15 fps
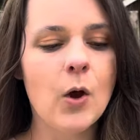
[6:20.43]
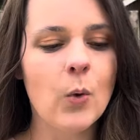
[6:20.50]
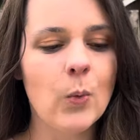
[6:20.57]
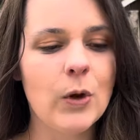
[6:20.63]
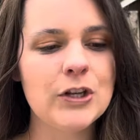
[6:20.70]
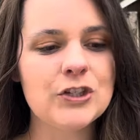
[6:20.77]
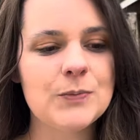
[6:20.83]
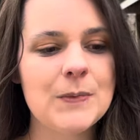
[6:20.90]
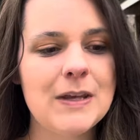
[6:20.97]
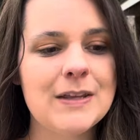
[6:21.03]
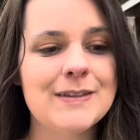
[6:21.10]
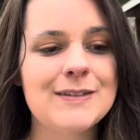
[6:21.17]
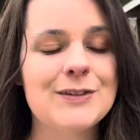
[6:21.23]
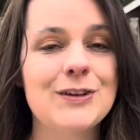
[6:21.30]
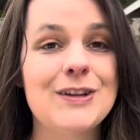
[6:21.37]
which
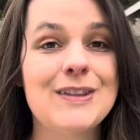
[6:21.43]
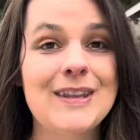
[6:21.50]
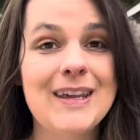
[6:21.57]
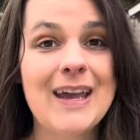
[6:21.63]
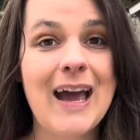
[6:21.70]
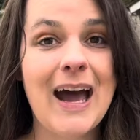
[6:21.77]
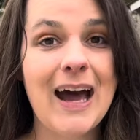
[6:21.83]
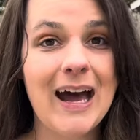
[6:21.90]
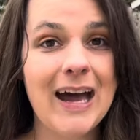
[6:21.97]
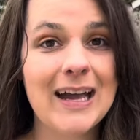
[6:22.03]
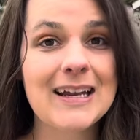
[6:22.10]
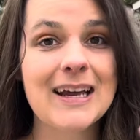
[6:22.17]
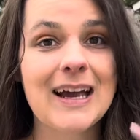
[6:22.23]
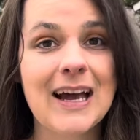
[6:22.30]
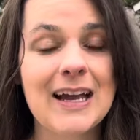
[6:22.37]
means during the
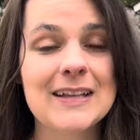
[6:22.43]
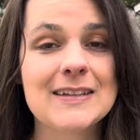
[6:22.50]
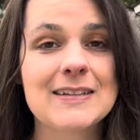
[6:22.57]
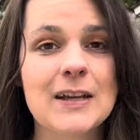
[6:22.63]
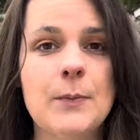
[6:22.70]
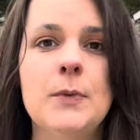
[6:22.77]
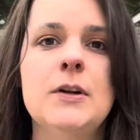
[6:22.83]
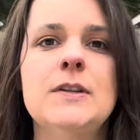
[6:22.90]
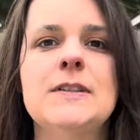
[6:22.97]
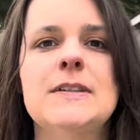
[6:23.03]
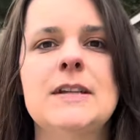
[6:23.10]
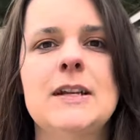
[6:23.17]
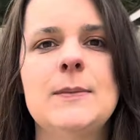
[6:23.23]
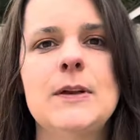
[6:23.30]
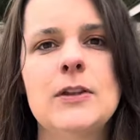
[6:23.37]
hot, hot summers, it's
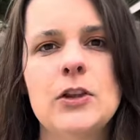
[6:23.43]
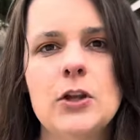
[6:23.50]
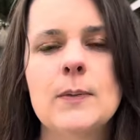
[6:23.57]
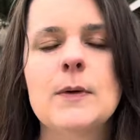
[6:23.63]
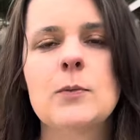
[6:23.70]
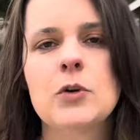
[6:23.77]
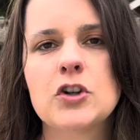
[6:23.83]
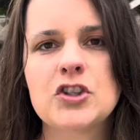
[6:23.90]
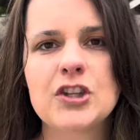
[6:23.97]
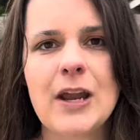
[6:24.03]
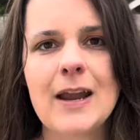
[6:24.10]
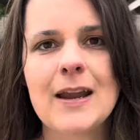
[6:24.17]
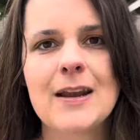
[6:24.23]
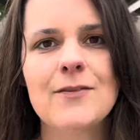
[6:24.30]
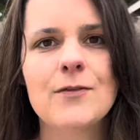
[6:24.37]
gonna be a little bit more
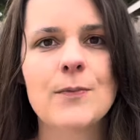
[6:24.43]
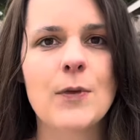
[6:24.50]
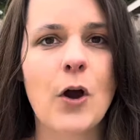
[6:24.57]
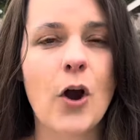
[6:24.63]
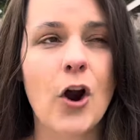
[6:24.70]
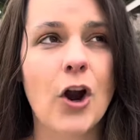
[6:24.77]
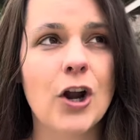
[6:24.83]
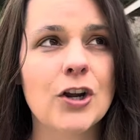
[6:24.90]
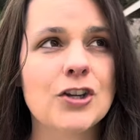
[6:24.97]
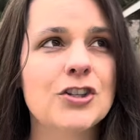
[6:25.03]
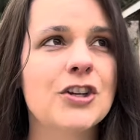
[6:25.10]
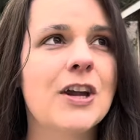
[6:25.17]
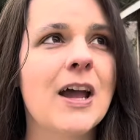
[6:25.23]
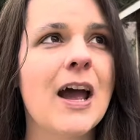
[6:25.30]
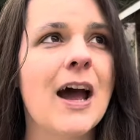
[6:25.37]
shaded from the harsh
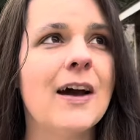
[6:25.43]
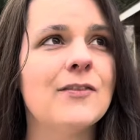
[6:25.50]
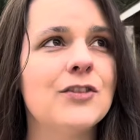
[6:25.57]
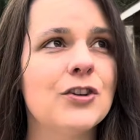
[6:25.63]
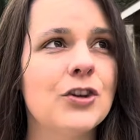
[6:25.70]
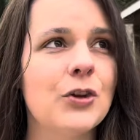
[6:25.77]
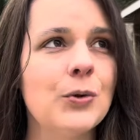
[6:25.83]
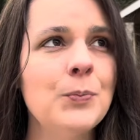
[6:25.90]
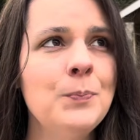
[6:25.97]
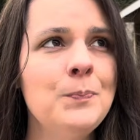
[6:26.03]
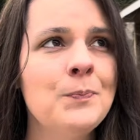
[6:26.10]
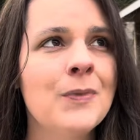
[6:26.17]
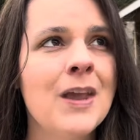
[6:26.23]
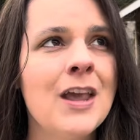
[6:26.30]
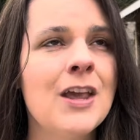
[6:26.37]
afternoon.
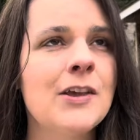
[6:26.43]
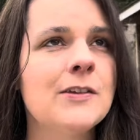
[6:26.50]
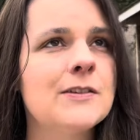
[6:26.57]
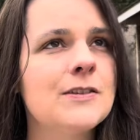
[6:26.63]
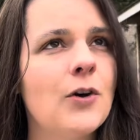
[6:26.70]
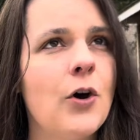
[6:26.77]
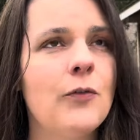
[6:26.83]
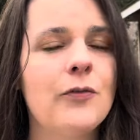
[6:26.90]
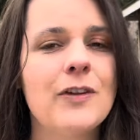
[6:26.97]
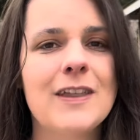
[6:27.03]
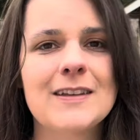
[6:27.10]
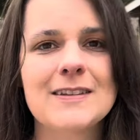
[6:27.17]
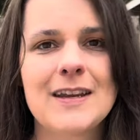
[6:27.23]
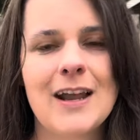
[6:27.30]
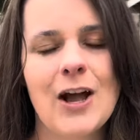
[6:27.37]
So hopefully
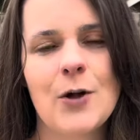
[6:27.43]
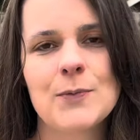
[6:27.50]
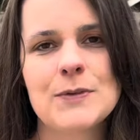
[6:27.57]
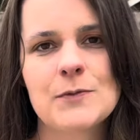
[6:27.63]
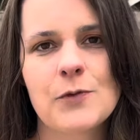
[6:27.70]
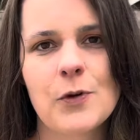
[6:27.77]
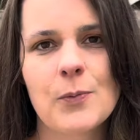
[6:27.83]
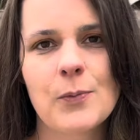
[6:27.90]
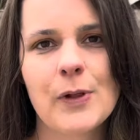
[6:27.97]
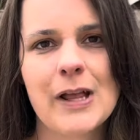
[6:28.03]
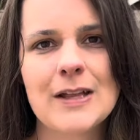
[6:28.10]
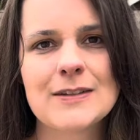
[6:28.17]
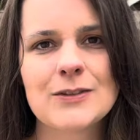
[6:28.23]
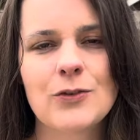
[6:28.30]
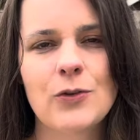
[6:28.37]
that's gonna help some of our
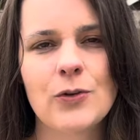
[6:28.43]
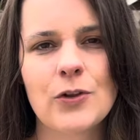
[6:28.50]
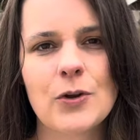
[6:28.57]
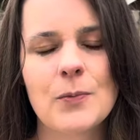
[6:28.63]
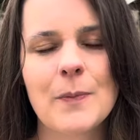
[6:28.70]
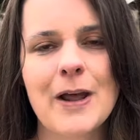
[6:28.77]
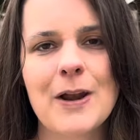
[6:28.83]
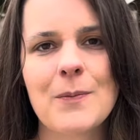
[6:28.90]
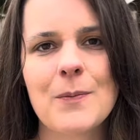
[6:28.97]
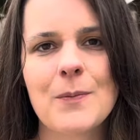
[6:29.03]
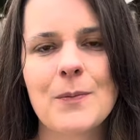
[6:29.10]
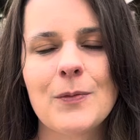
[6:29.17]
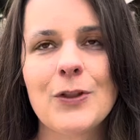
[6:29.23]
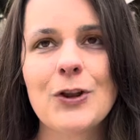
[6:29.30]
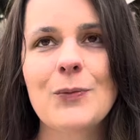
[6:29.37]
plants grow a little better,
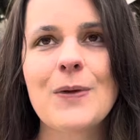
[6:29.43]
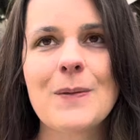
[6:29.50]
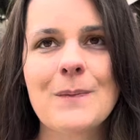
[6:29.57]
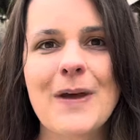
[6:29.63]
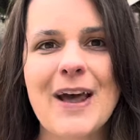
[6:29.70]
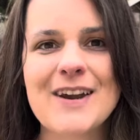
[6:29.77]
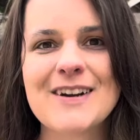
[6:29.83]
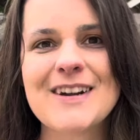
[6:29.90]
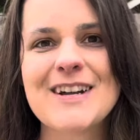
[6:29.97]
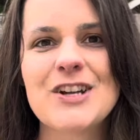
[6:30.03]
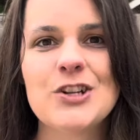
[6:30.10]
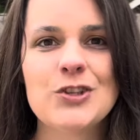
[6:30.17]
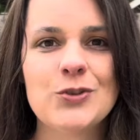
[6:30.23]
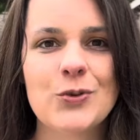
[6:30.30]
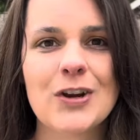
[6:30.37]
a little bit better
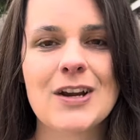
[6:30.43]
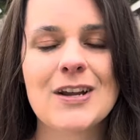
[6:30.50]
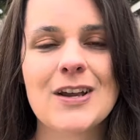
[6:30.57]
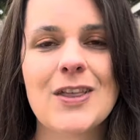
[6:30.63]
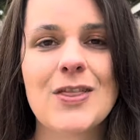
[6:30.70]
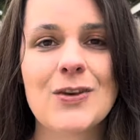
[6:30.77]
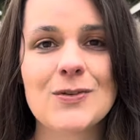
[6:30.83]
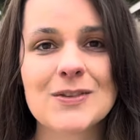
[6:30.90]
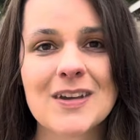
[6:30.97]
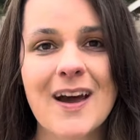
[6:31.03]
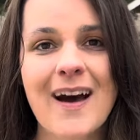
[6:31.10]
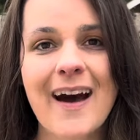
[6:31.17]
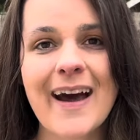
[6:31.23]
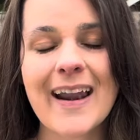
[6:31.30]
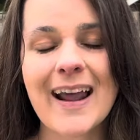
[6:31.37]
during those
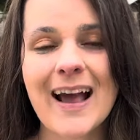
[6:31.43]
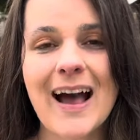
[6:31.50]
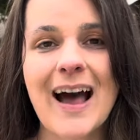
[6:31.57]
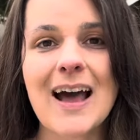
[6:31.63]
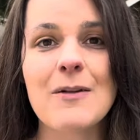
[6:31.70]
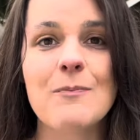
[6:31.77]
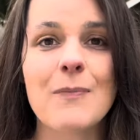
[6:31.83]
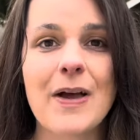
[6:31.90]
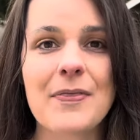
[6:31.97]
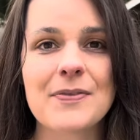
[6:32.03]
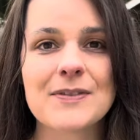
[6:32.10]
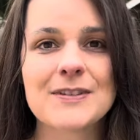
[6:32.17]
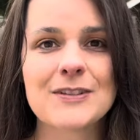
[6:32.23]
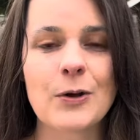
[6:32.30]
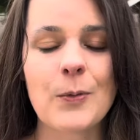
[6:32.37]
hot, hot
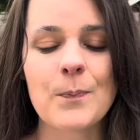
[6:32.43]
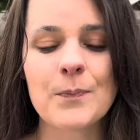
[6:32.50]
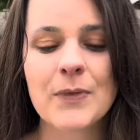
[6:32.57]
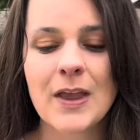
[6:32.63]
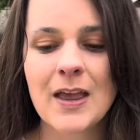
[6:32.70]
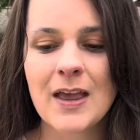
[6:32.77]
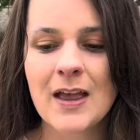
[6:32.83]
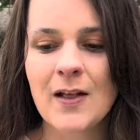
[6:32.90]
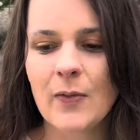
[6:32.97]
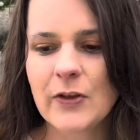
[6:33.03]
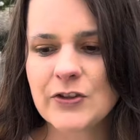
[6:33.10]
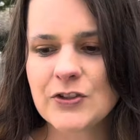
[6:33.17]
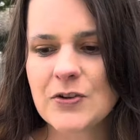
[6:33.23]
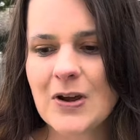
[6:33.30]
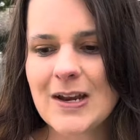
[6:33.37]
months. So
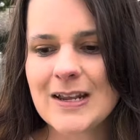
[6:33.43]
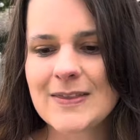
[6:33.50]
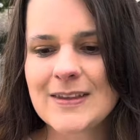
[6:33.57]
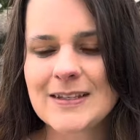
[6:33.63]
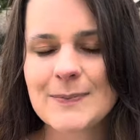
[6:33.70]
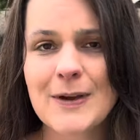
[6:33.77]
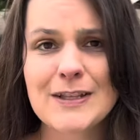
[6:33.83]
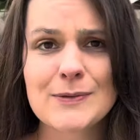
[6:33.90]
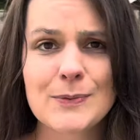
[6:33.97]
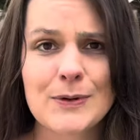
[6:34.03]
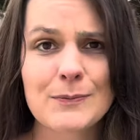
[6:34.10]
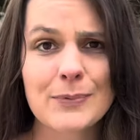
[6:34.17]
let's just go ahead and get these beds put in